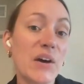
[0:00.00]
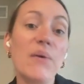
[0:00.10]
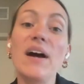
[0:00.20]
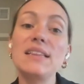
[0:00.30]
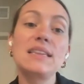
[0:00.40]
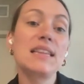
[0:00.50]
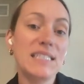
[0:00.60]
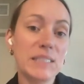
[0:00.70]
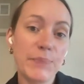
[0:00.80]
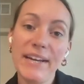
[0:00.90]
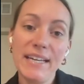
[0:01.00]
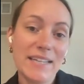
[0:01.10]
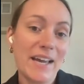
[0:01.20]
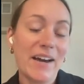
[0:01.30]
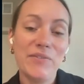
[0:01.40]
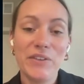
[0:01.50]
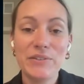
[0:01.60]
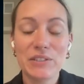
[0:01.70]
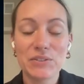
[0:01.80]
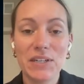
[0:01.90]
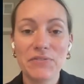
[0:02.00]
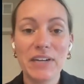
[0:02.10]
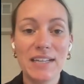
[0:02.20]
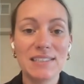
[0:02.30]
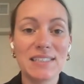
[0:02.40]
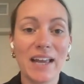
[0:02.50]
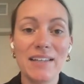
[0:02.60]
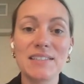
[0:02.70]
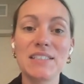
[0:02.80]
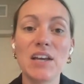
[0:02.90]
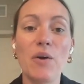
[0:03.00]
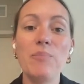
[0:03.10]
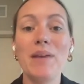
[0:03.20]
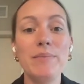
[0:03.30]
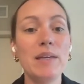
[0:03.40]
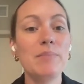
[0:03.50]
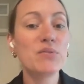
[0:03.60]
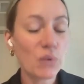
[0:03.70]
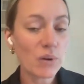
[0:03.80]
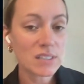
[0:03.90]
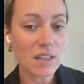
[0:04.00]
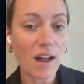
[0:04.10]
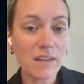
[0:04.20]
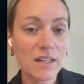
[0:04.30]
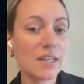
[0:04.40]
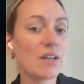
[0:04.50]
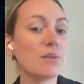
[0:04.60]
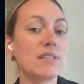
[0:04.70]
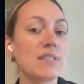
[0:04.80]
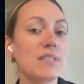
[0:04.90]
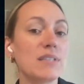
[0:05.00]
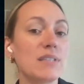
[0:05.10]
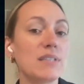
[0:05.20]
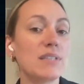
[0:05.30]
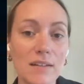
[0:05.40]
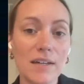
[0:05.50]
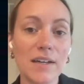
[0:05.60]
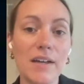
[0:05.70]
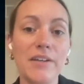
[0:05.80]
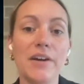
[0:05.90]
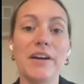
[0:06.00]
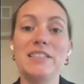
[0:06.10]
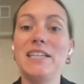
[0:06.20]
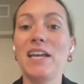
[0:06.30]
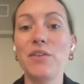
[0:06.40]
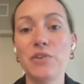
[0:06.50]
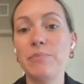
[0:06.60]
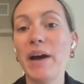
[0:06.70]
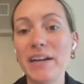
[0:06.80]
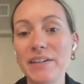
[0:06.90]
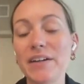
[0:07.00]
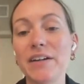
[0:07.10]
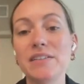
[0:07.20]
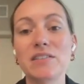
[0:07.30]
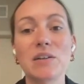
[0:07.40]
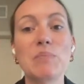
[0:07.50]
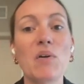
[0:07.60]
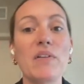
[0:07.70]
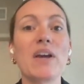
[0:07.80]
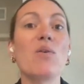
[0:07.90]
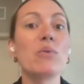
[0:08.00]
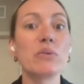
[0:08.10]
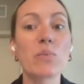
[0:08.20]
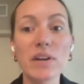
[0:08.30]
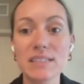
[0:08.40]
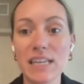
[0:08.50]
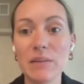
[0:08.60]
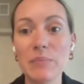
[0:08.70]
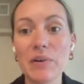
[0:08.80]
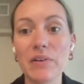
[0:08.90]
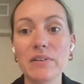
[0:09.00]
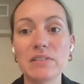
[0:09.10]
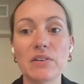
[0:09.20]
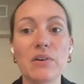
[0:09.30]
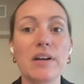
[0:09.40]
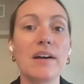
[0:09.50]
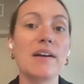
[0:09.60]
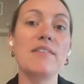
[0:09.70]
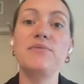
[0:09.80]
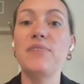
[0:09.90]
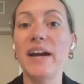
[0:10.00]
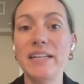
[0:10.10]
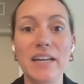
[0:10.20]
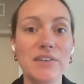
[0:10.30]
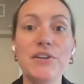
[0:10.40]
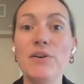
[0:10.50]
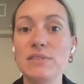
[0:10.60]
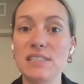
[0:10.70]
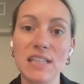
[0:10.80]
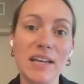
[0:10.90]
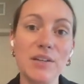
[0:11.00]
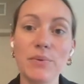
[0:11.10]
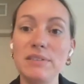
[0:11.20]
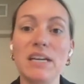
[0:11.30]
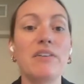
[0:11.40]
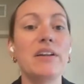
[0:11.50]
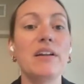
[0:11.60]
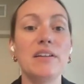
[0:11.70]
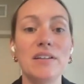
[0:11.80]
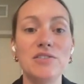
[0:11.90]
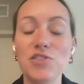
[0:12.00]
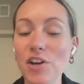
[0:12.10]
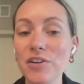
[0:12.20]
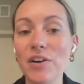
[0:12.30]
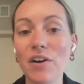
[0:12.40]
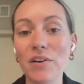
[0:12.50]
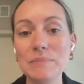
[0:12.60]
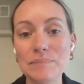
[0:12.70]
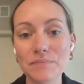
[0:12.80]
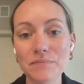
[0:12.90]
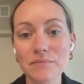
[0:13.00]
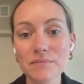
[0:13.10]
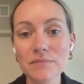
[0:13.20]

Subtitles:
So let's break it down, those three different insights. So maybe before Scholar or without Scholar, you're digging through binders or pulling old work samples or finding notes that you wrote down in a journal.